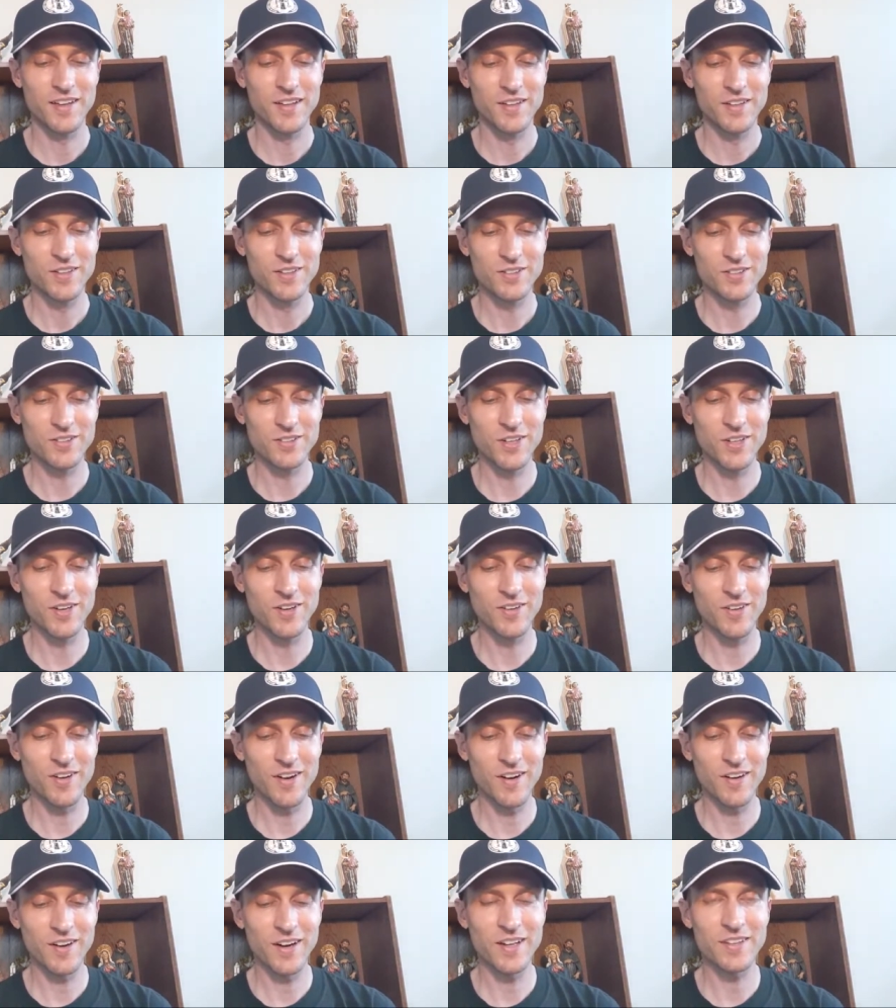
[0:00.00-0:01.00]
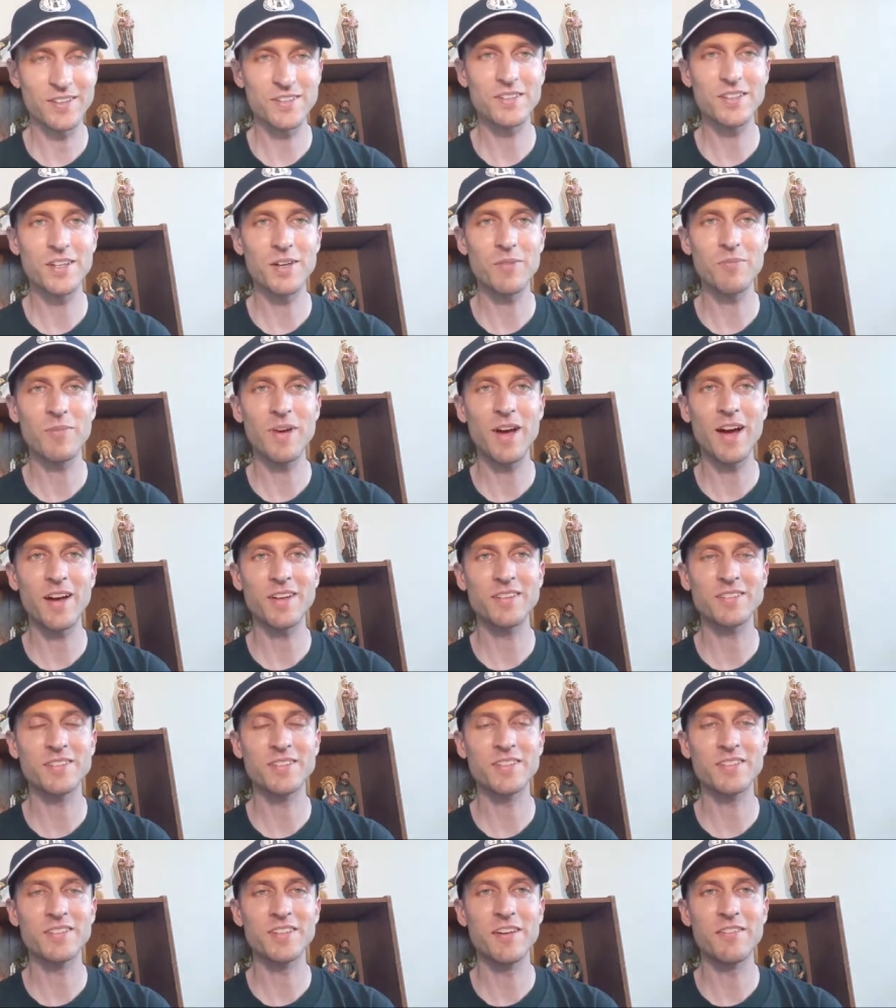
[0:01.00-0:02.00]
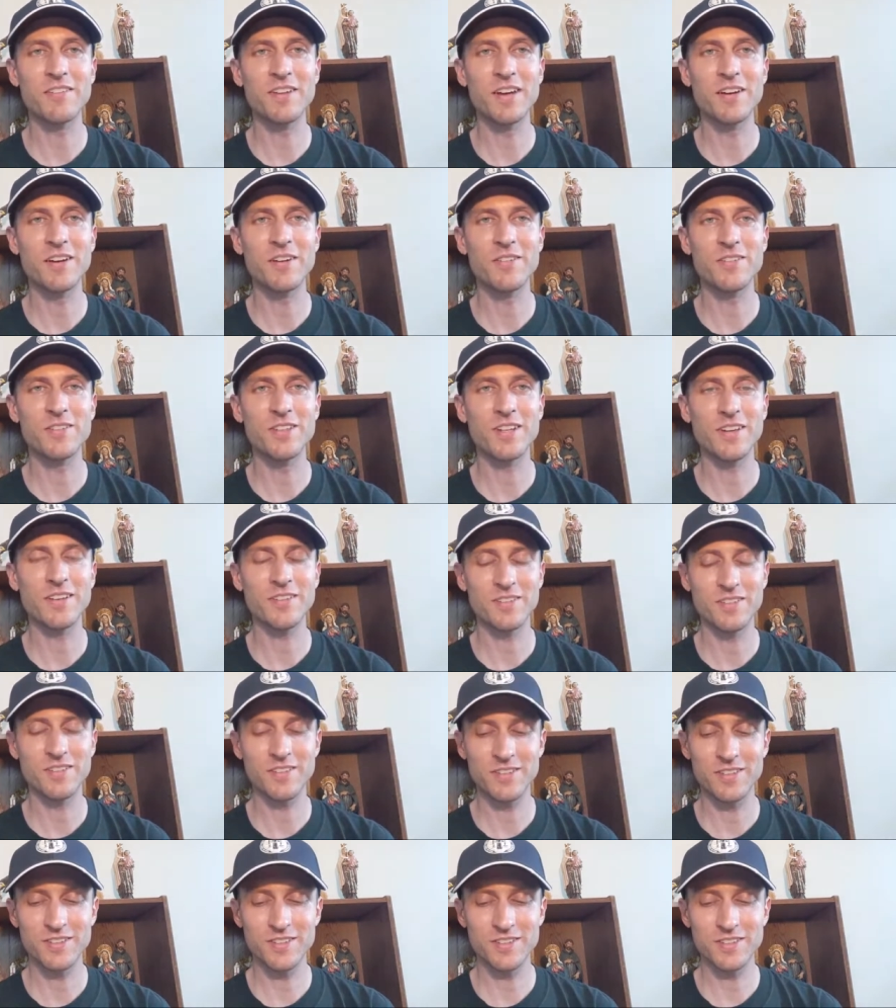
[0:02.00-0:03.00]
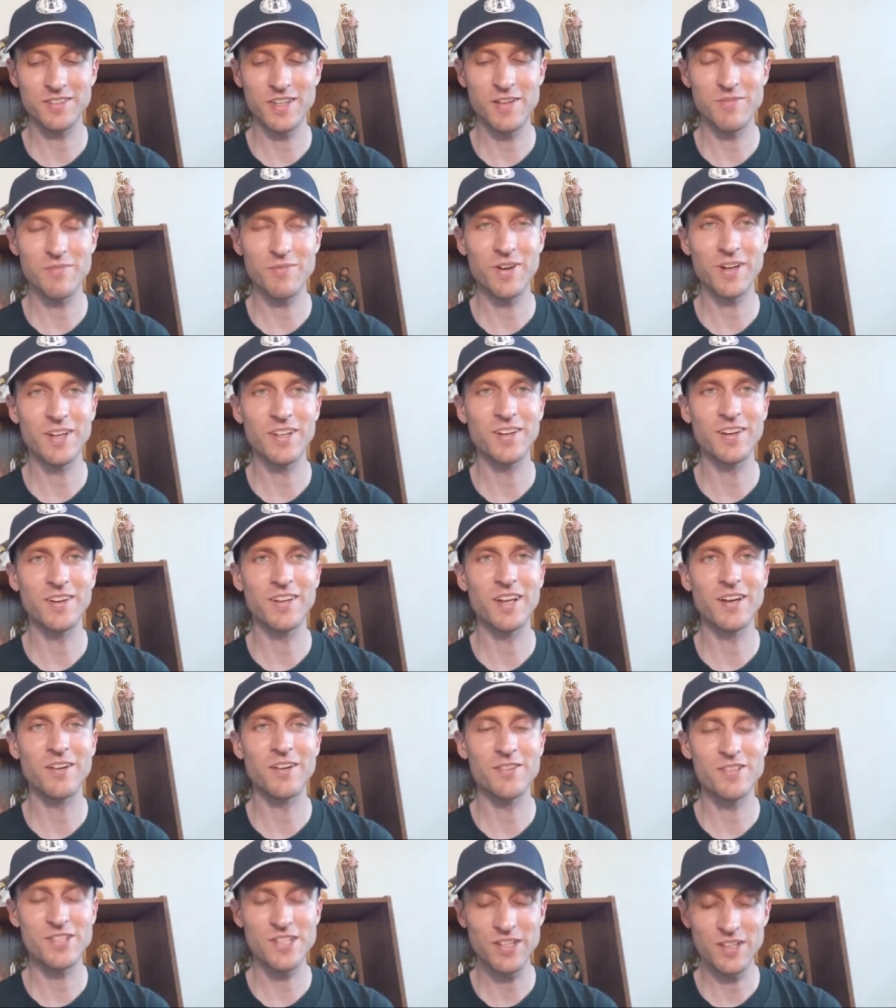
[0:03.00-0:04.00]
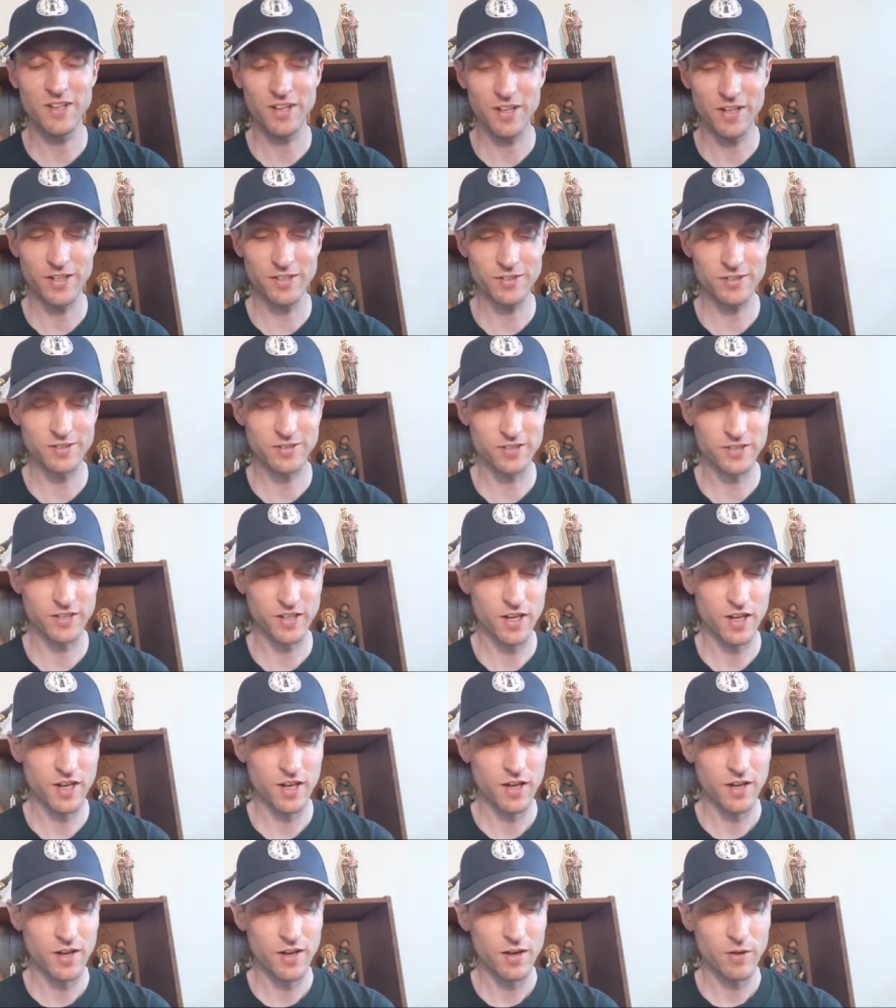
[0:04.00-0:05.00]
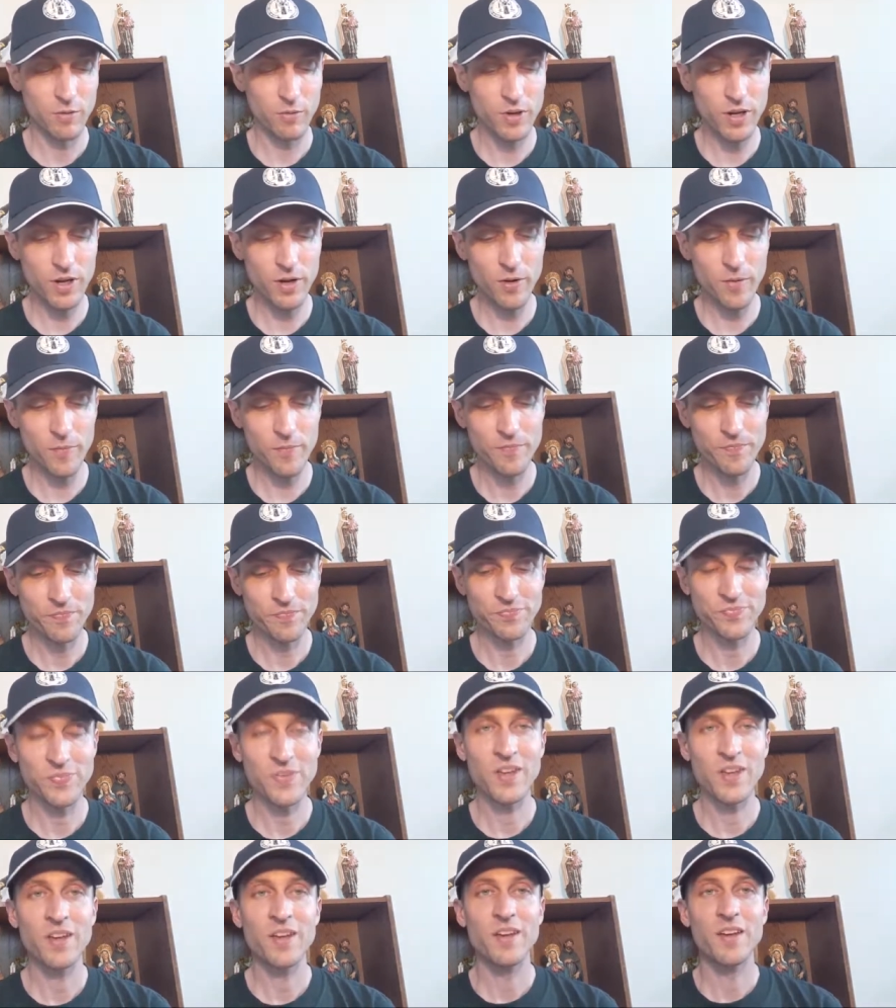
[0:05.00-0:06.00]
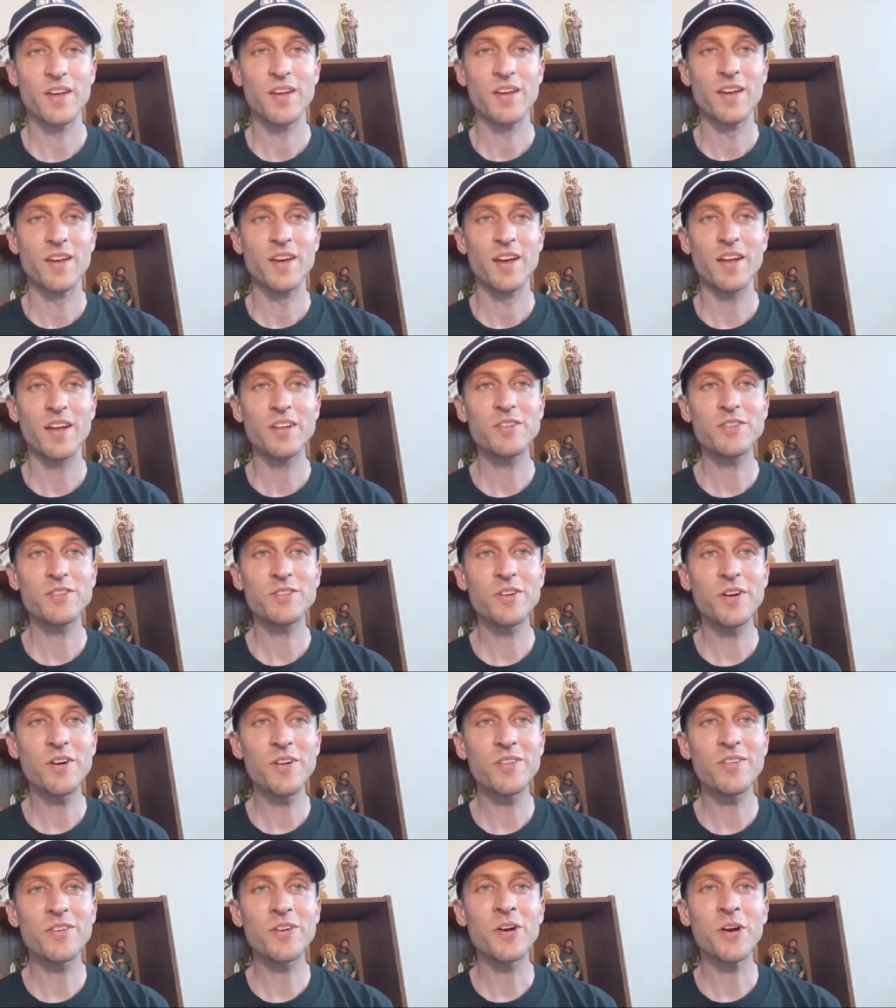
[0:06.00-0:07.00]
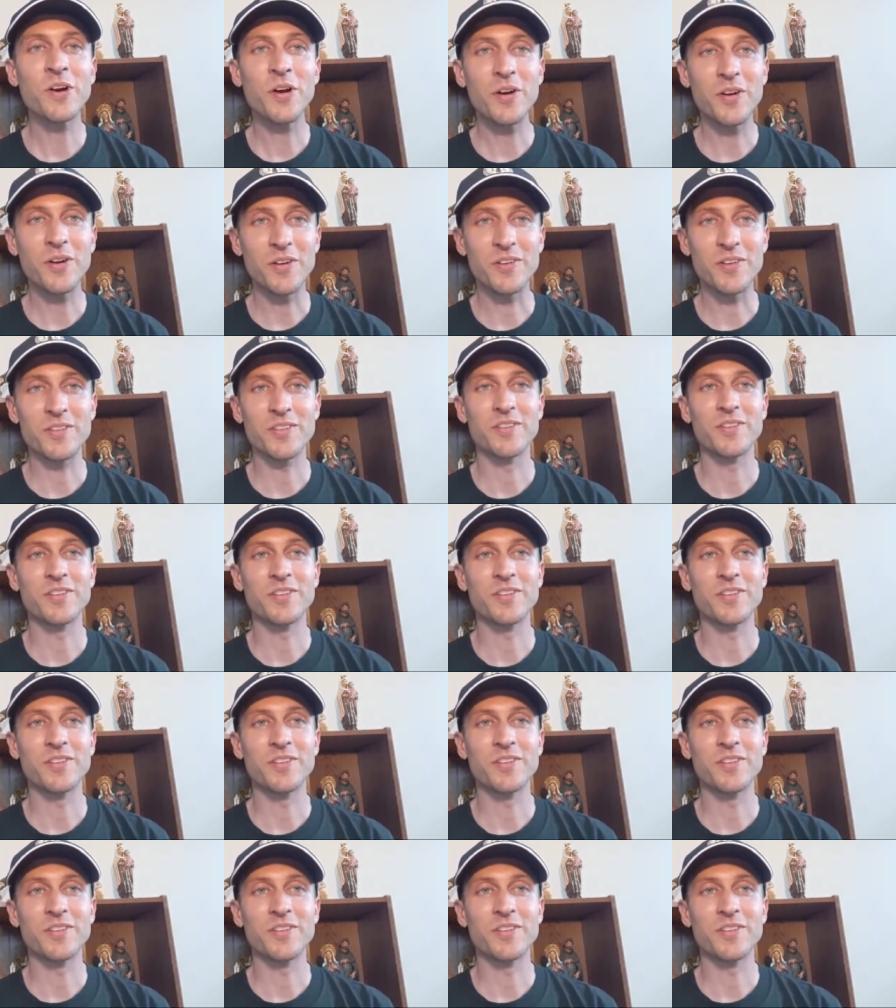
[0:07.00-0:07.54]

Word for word: So, all right, skip mass to save energy, There's to save money on energy costs. Well, it's starting to hurt.